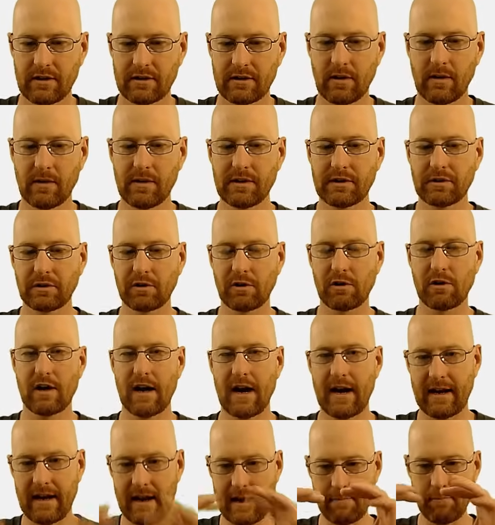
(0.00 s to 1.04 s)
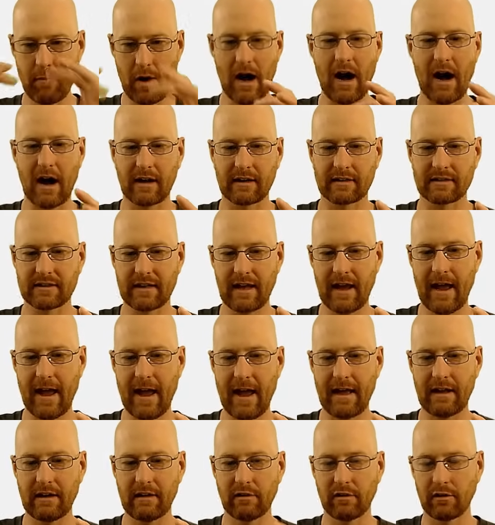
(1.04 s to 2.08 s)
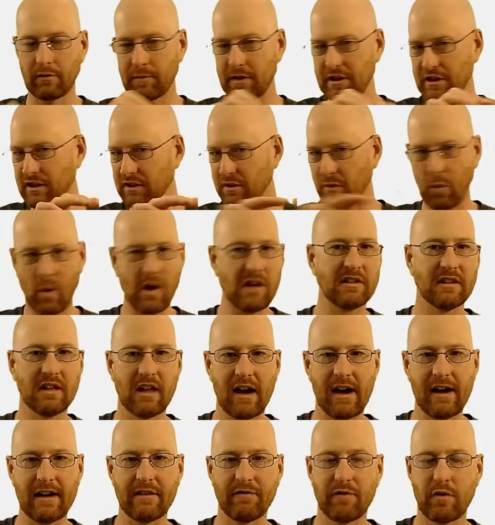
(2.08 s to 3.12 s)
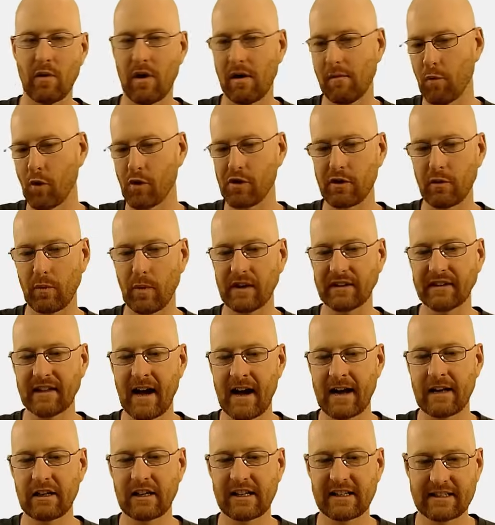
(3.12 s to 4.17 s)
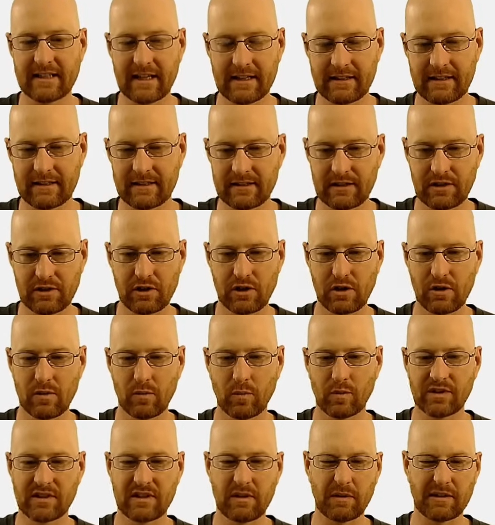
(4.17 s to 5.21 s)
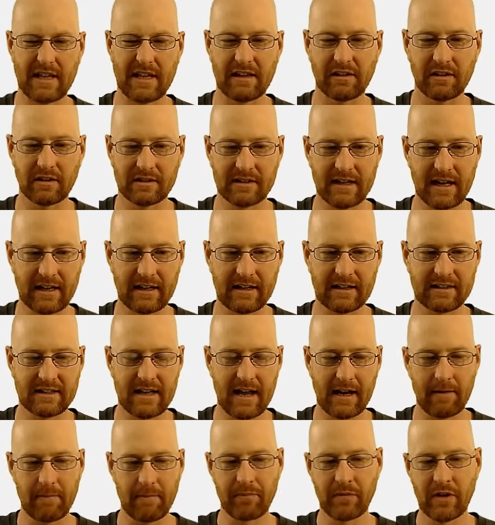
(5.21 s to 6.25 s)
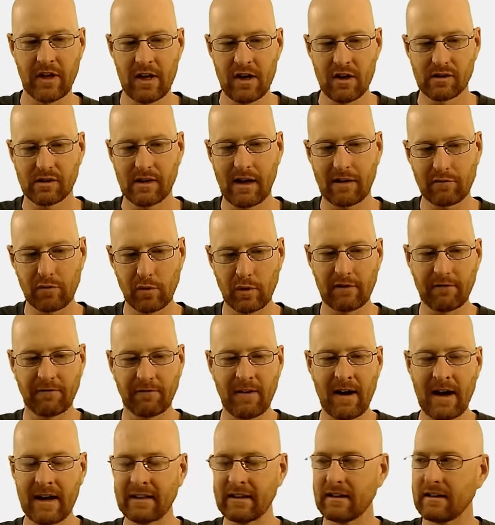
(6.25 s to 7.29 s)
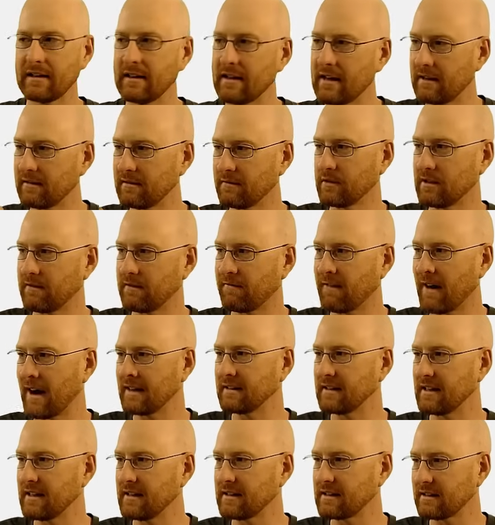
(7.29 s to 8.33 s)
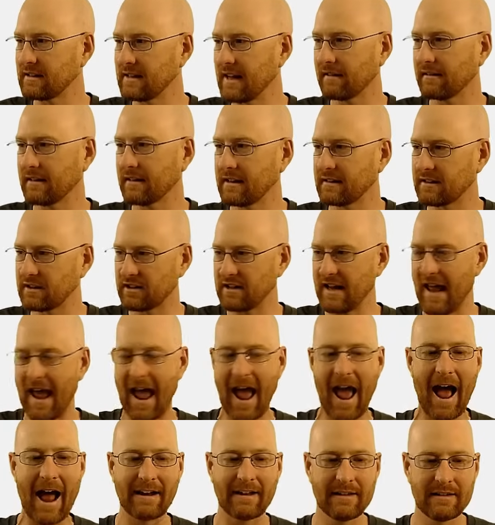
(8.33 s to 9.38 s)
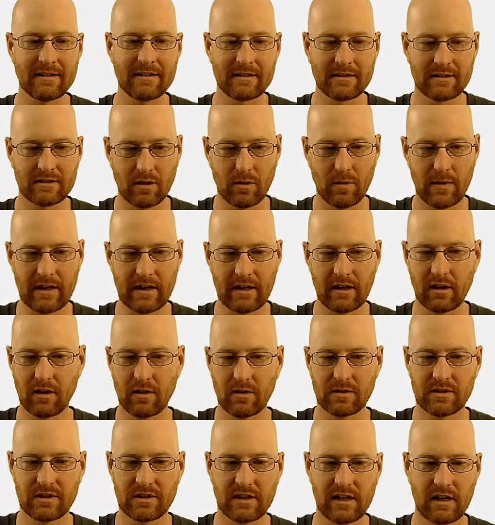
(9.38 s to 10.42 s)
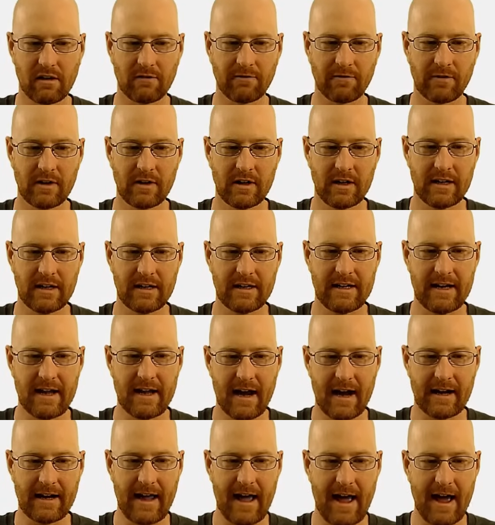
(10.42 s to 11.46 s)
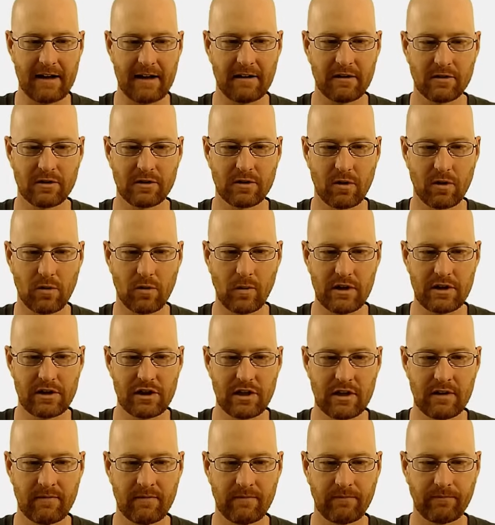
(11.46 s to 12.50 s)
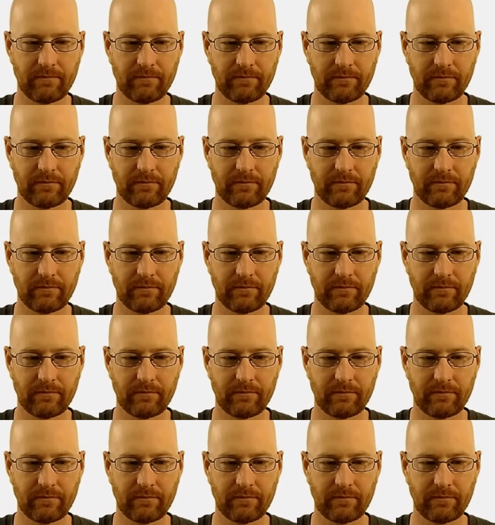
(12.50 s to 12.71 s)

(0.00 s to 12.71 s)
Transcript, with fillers: So this will create a box and it'll be just one line. If you want more than one line, you can set this to true and we'll see what that looks like in a second. So after we define this, now let's add it. So we can go self.add underscore widget.